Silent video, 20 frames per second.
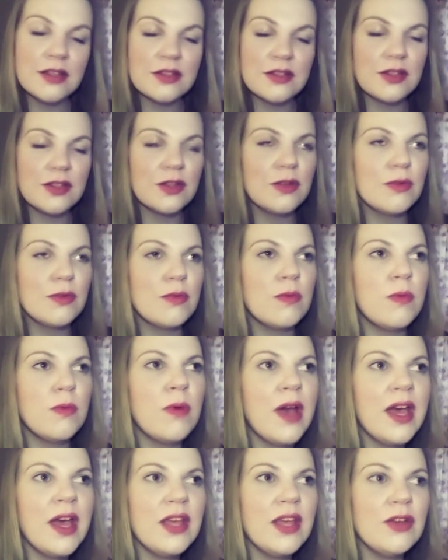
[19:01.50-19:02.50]
to
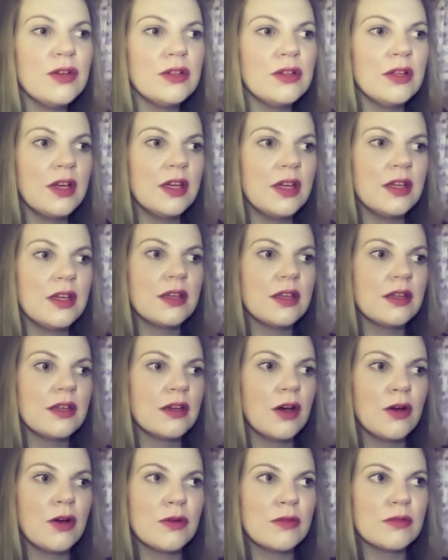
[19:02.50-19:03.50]
where you're like,
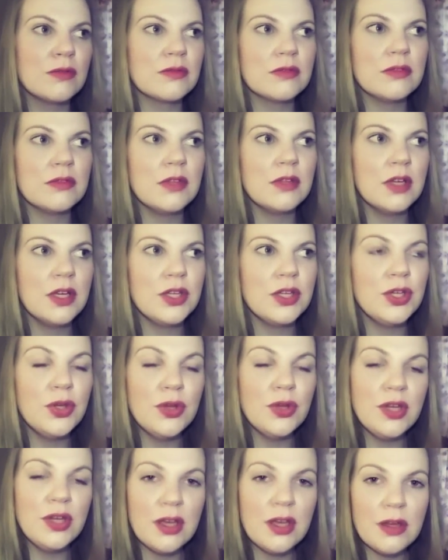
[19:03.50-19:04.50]
oh,
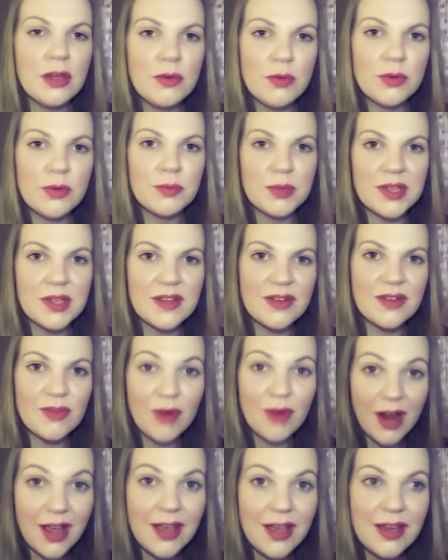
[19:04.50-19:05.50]
union would be
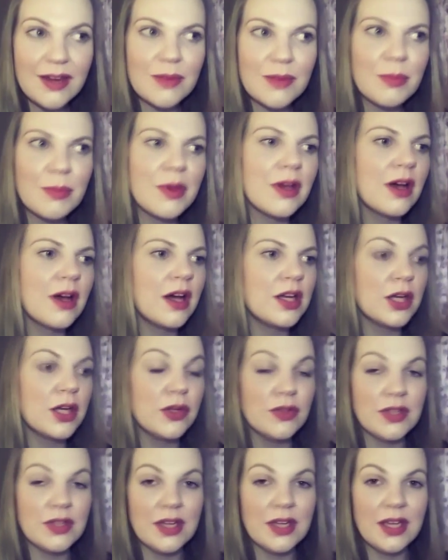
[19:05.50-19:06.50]
great, but I
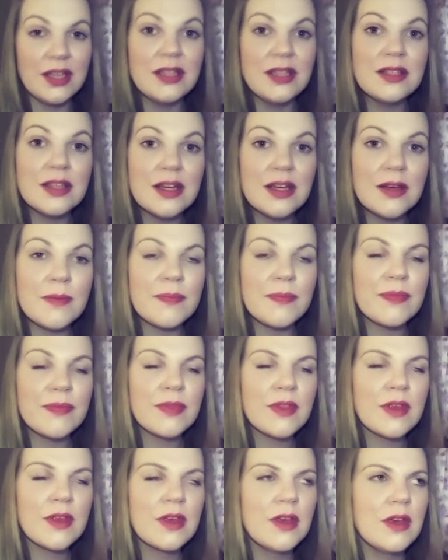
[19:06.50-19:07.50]
don't need it.
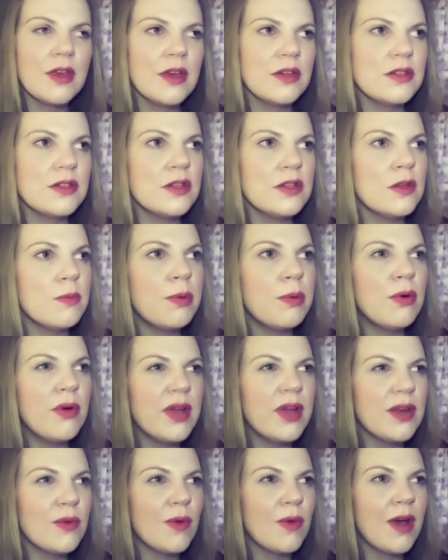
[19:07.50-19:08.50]
To the
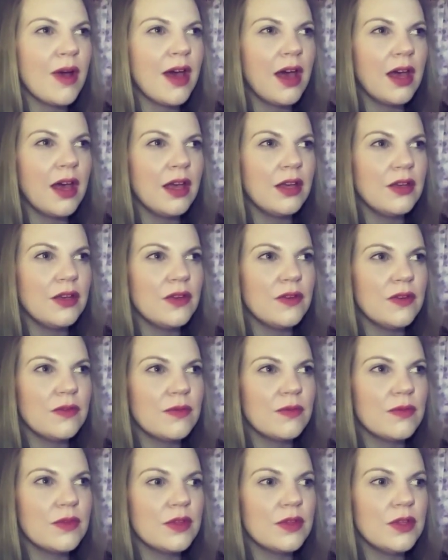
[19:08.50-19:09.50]
point where
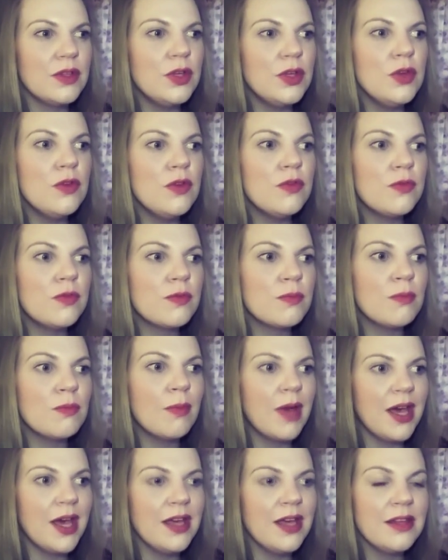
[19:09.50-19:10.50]
you've
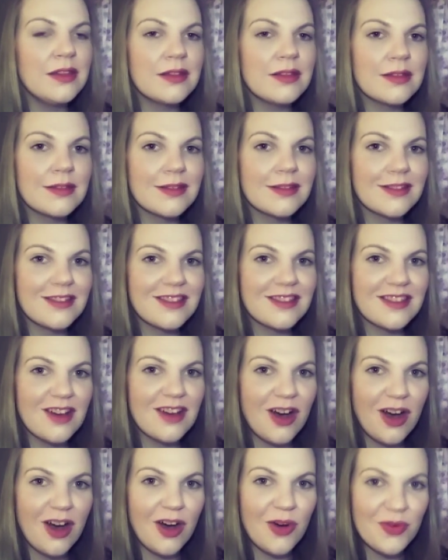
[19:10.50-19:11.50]
made the
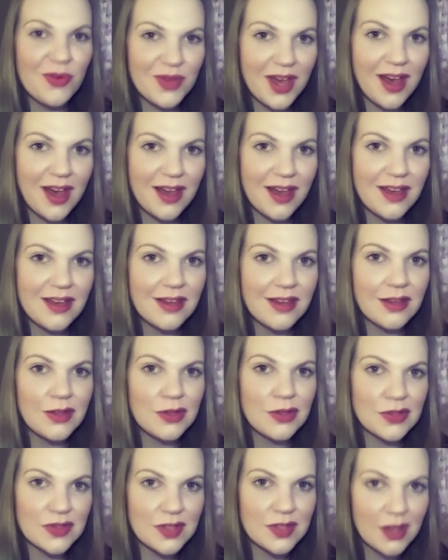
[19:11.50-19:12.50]
whole cake
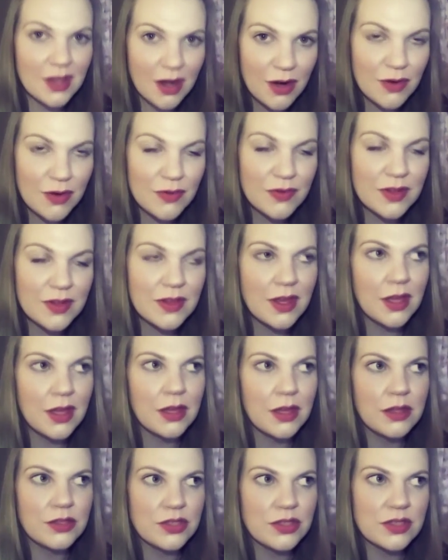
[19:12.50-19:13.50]
yourself and they're
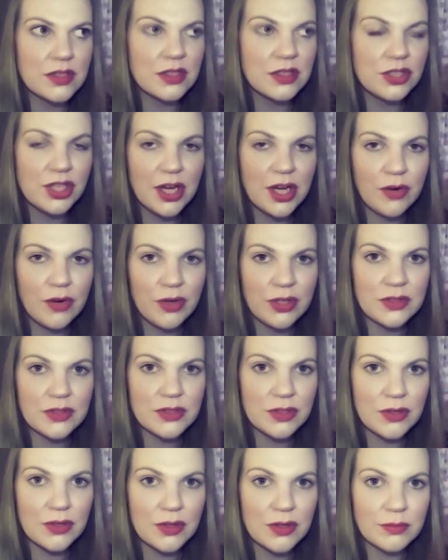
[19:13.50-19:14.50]
just the cherry on
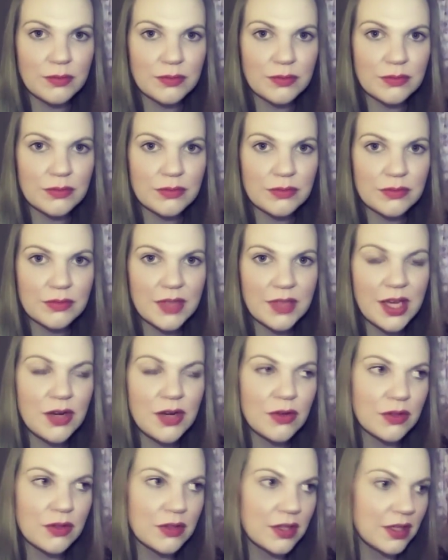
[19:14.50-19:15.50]
top they're
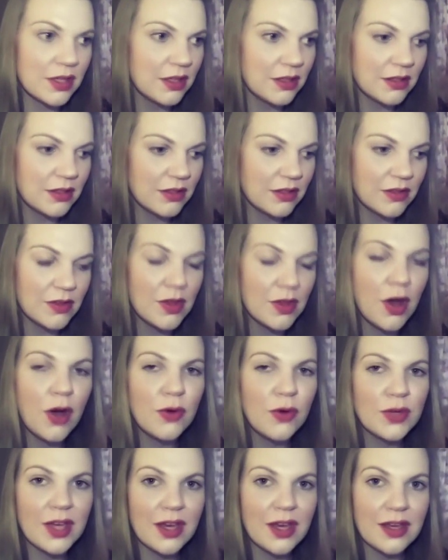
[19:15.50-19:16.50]
not the, the
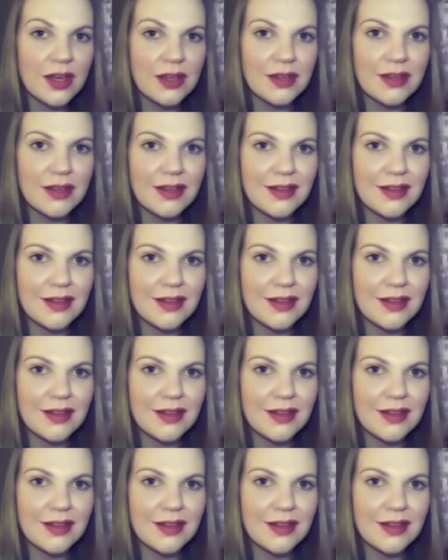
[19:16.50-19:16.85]
whole cake.